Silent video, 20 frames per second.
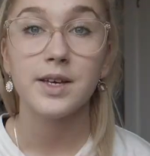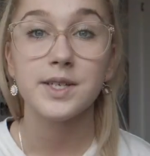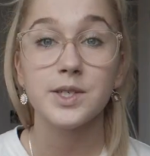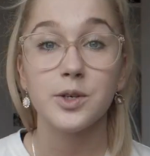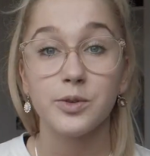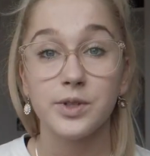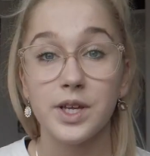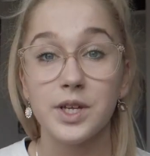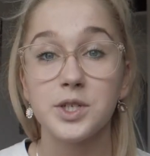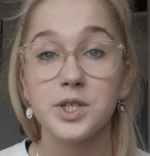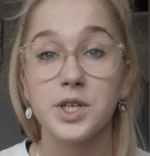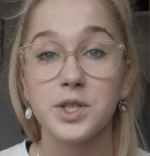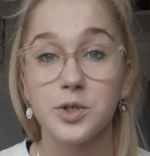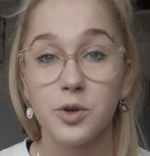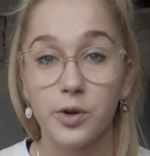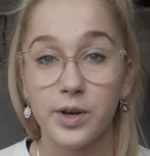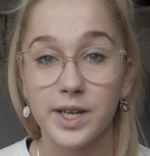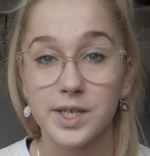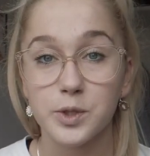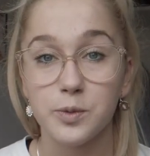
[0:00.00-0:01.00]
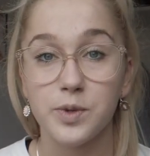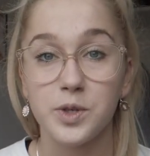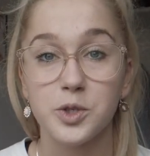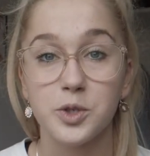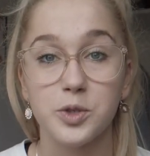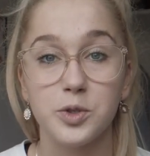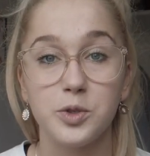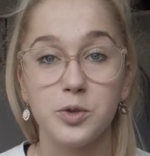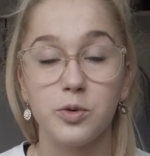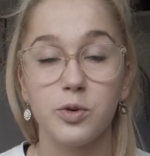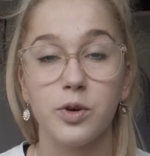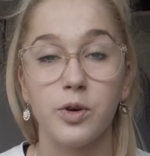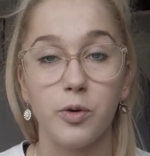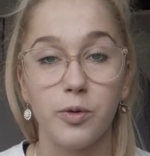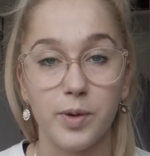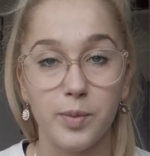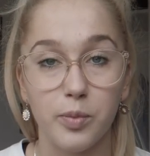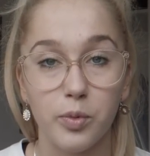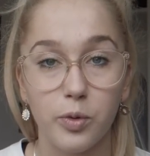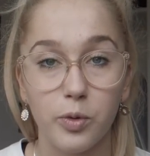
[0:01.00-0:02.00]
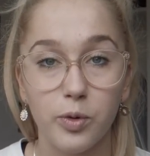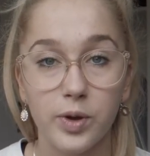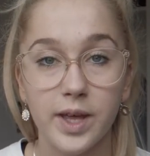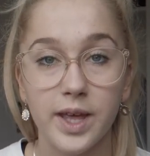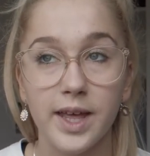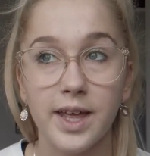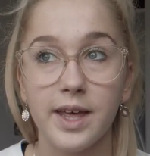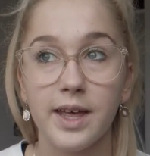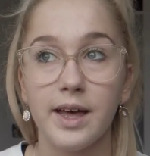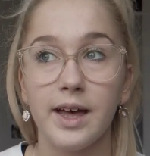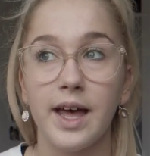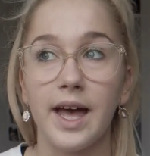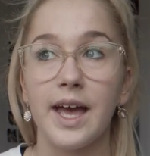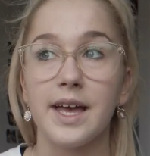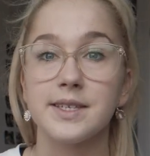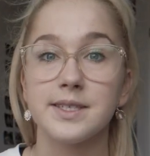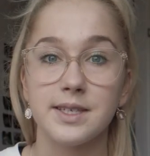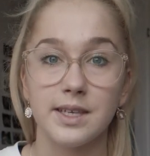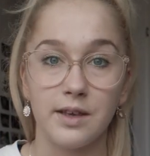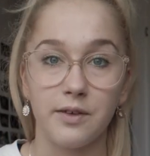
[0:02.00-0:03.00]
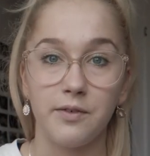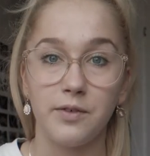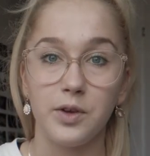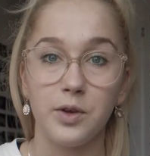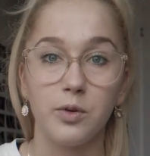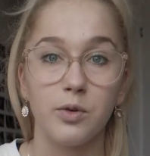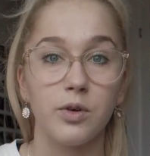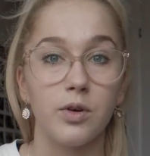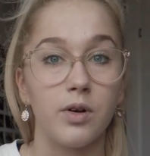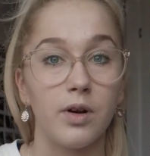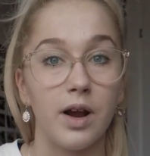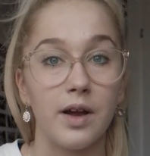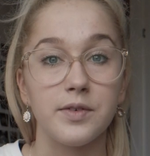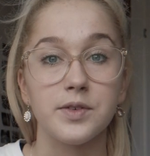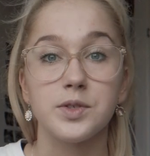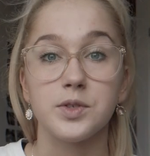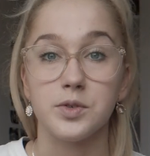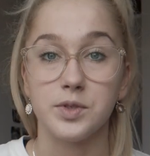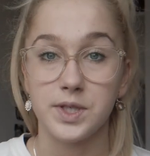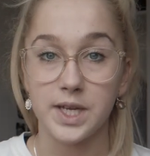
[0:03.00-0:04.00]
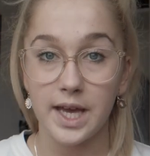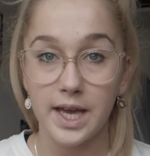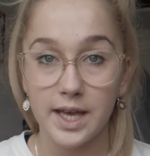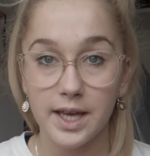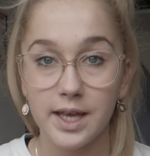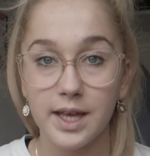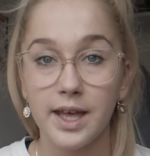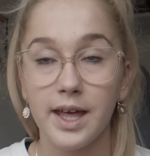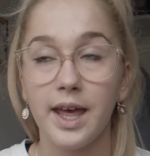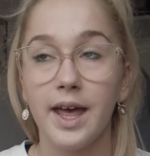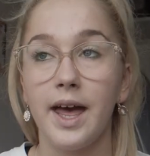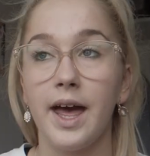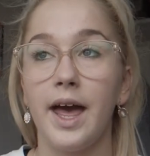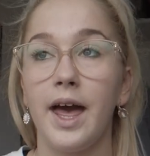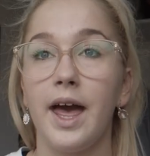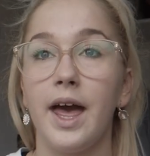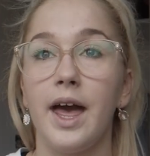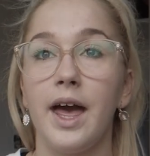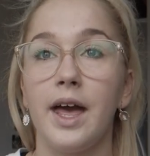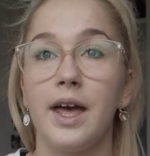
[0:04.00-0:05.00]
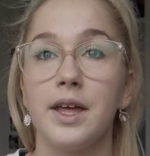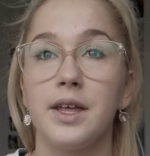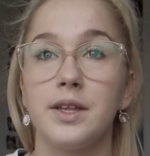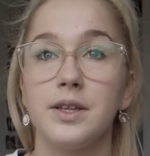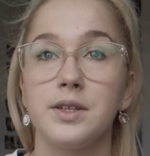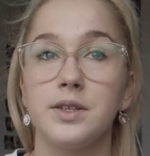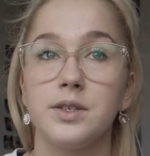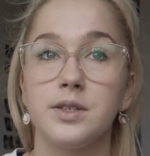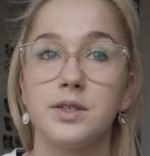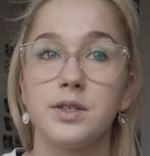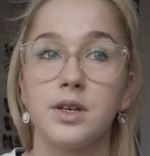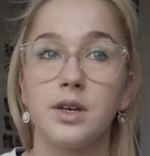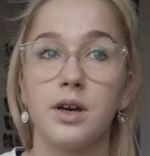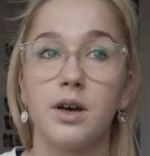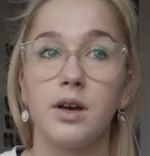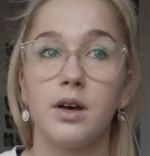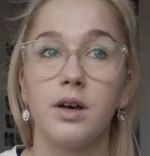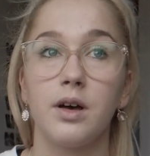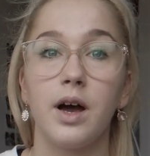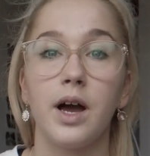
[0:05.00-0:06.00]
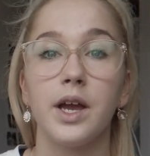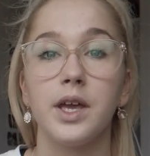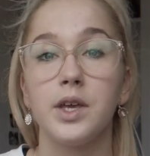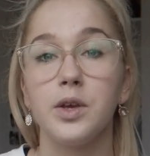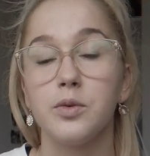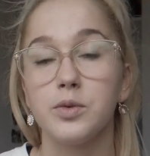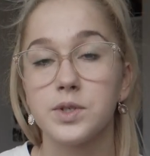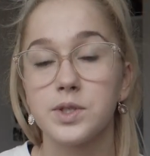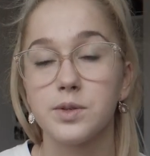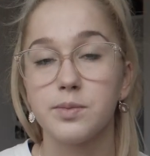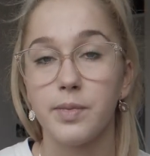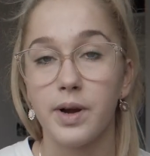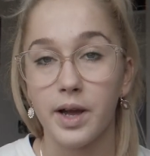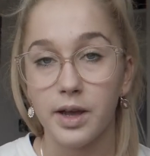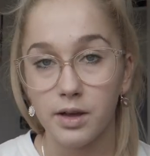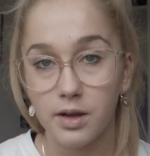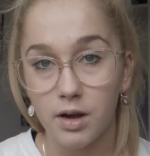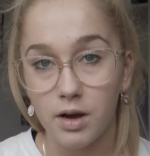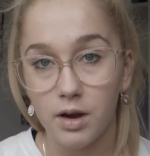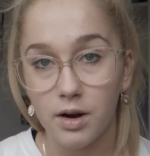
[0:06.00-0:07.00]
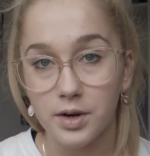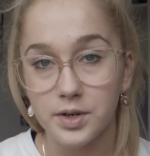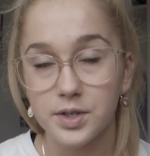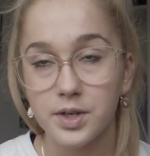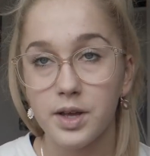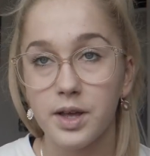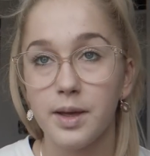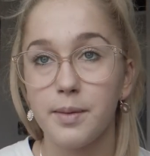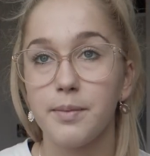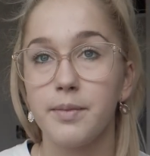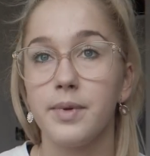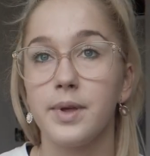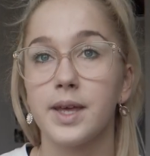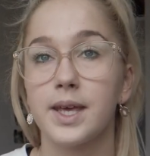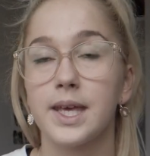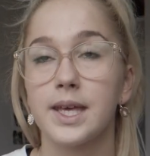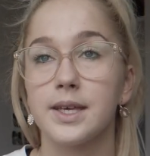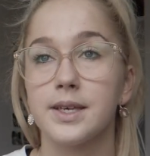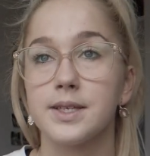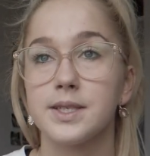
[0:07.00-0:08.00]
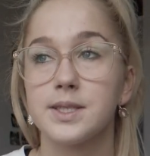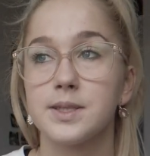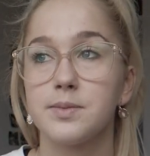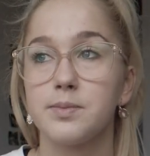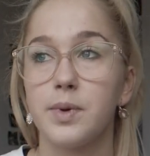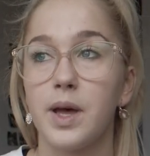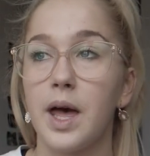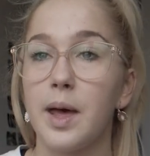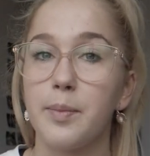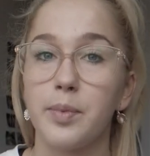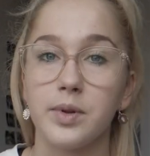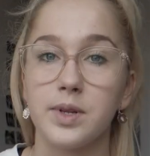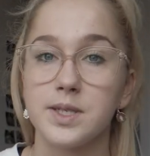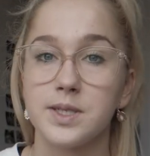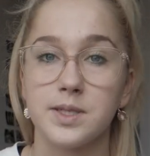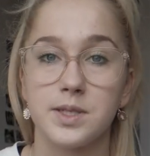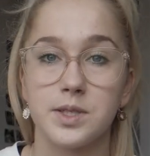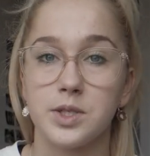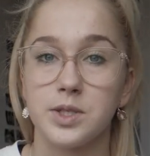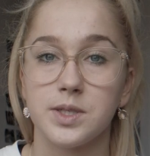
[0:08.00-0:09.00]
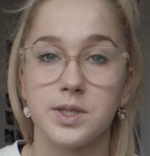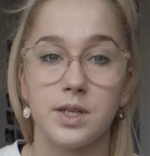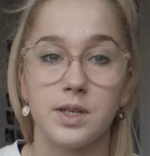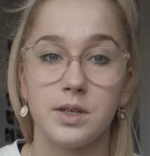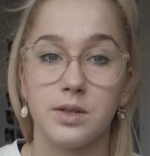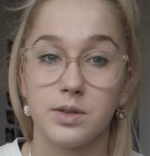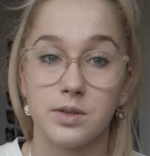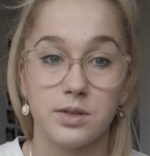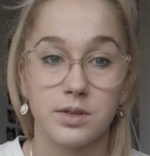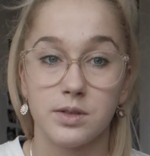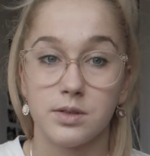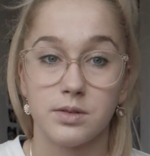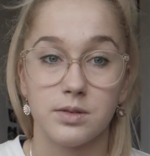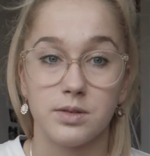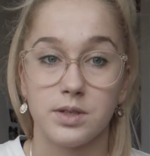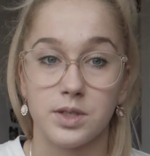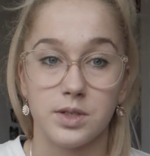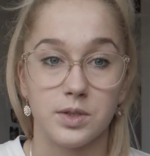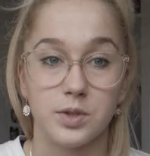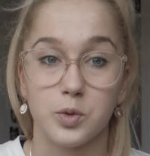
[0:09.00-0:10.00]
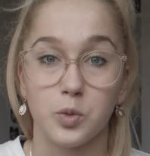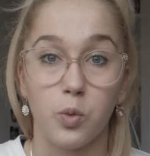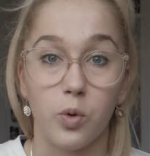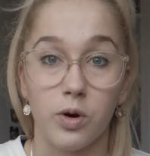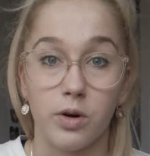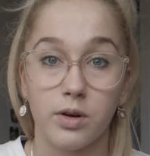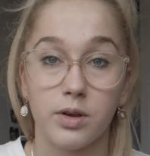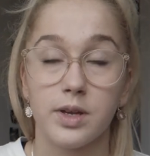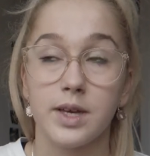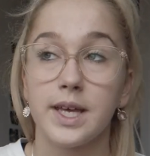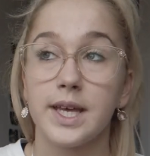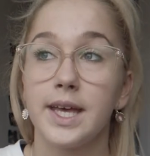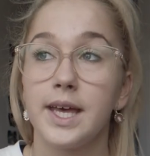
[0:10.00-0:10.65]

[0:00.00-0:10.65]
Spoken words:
So then she told us we should do a rebook as if you arrived today, and I used my card because Apple just didn't work.